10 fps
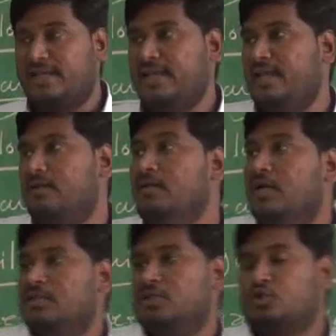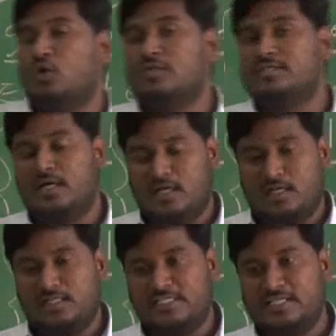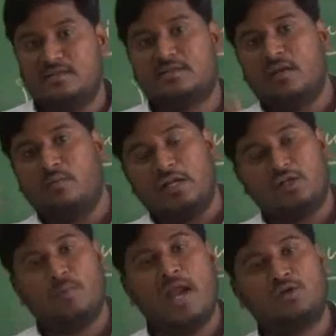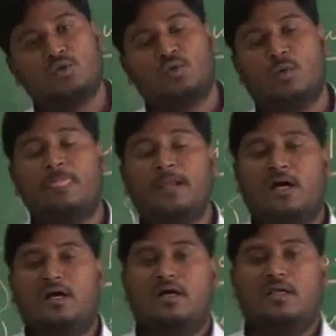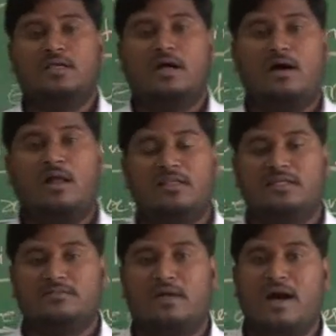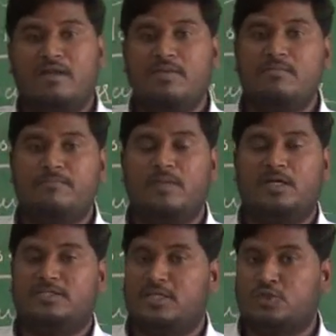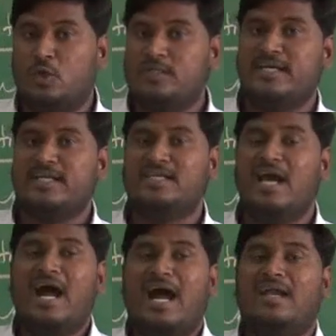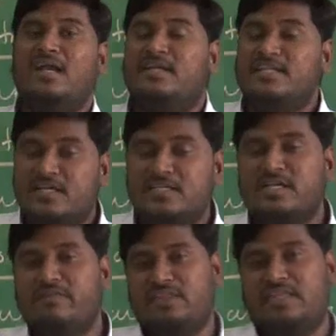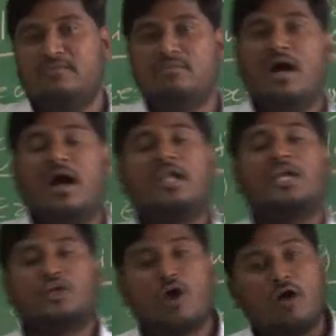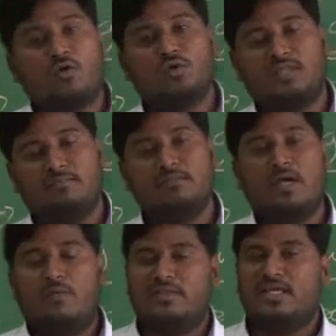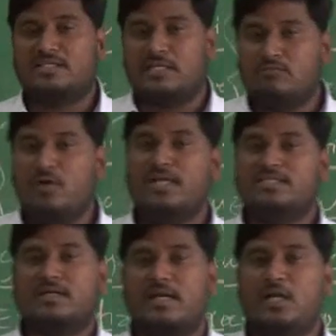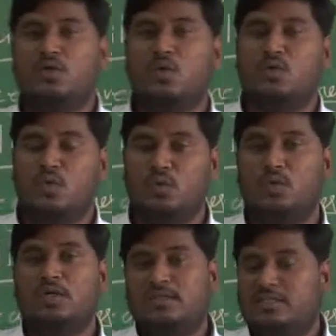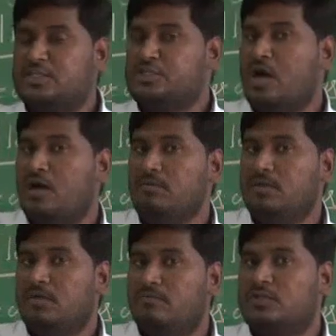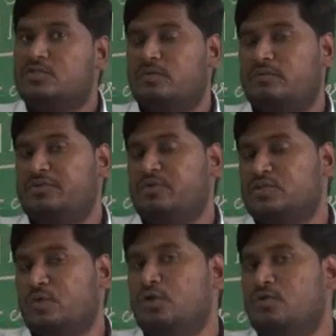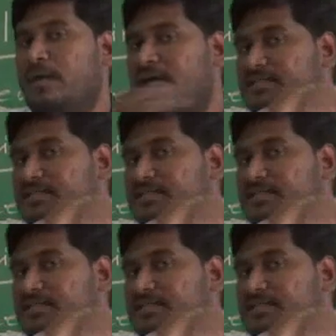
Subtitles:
Again, the general went back to all the army soldiers and he discussed with them and he talked to them whether someone is ready to do this job which was going to be